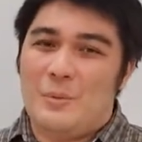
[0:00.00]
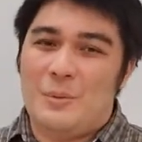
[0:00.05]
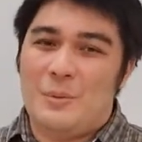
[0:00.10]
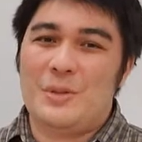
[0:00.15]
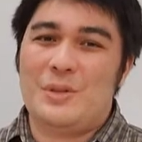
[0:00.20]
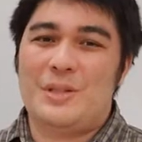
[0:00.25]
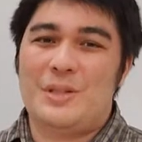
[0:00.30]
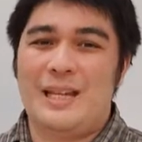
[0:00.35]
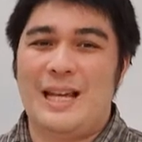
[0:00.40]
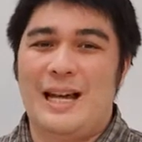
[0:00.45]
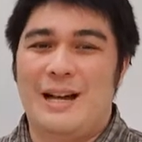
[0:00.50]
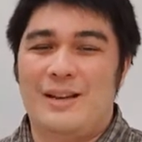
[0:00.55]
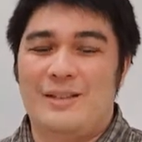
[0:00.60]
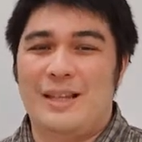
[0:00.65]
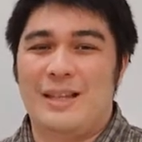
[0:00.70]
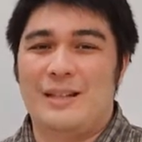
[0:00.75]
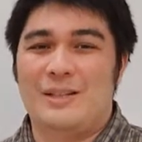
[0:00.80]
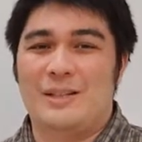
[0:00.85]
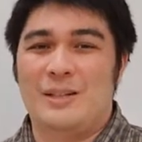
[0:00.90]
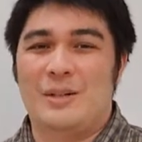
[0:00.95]
We'll see how
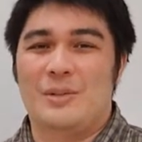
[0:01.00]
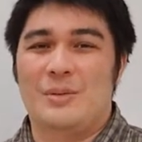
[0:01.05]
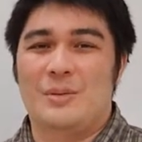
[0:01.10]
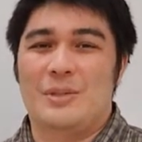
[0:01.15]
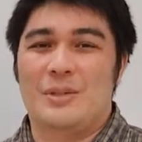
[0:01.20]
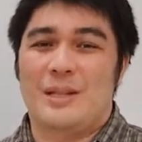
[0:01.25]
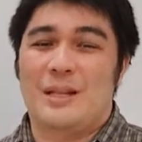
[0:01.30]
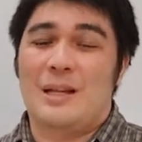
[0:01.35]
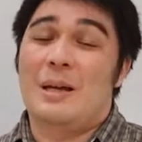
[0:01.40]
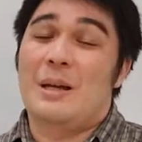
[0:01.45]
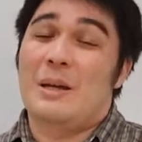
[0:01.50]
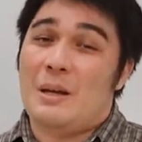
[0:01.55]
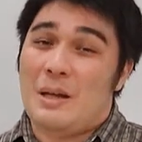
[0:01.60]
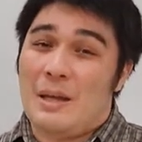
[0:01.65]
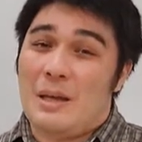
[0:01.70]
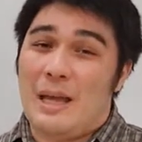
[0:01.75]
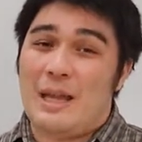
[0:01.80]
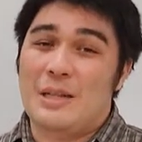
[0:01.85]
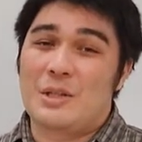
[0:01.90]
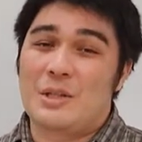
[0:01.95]
that goes.
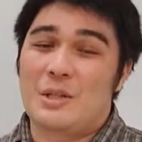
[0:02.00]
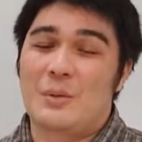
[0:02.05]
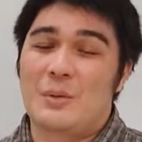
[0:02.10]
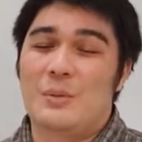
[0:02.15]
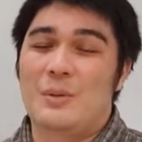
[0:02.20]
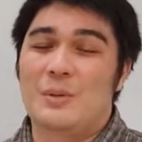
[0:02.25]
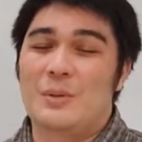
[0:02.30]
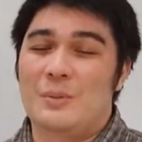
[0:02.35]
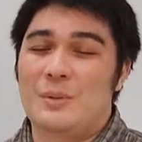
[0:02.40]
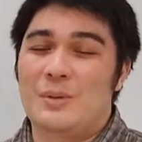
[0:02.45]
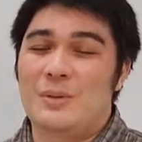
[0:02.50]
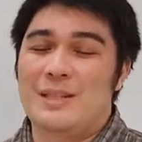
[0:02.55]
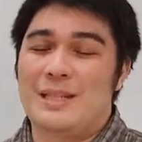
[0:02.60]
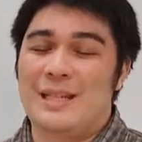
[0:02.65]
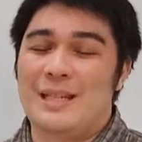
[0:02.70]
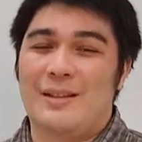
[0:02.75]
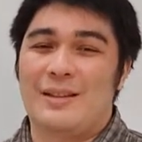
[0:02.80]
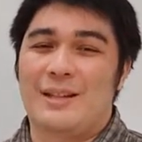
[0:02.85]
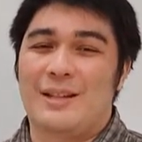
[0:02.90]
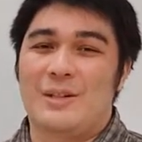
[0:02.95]
And so we'll, we'll
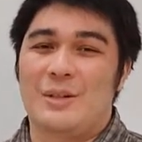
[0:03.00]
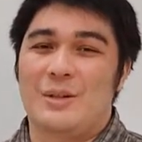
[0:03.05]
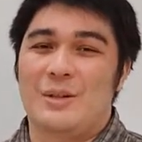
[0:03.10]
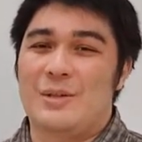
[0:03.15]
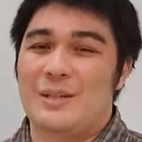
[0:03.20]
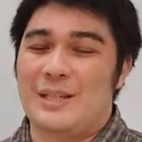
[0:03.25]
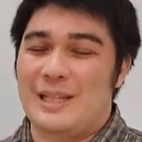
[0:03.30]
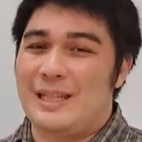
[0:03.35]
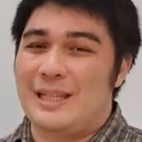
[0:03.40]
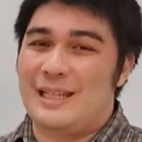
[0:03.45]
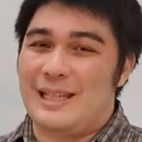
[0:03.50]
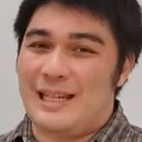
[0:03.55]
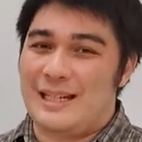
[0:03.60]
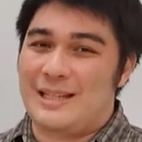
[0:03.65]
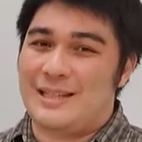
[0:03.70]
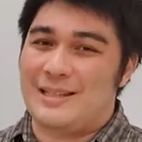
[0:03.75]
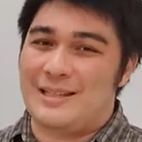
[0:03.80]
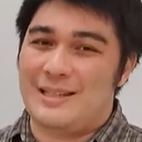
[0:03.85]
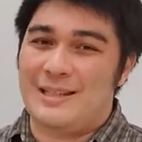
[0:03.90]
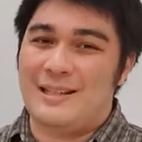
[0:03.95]
see how that goes in the
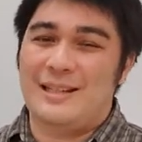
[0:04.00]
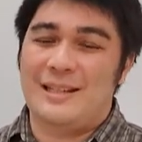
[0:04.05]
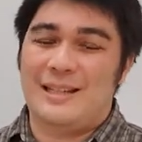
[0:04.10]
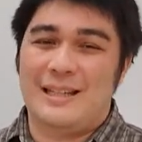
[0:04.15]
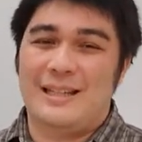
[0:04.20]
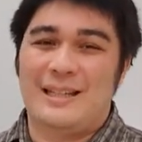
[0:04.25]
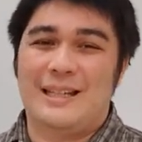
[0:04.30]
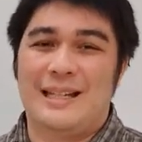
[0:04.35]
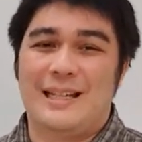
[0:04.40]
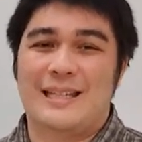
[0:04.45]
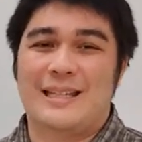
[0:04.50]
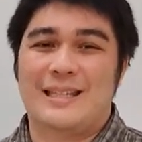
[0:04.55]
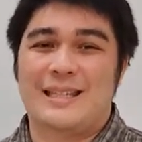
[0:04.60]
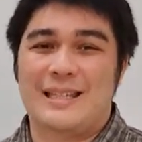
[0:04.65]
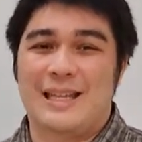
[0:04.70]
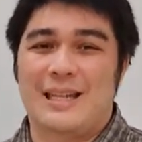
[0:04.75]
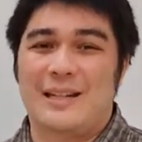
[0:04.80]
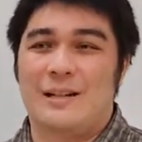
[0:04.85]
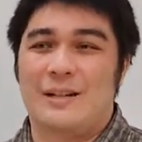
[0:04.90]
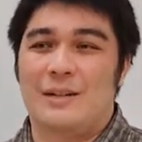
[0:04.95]
next, in the next
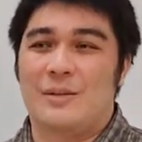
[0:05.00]
set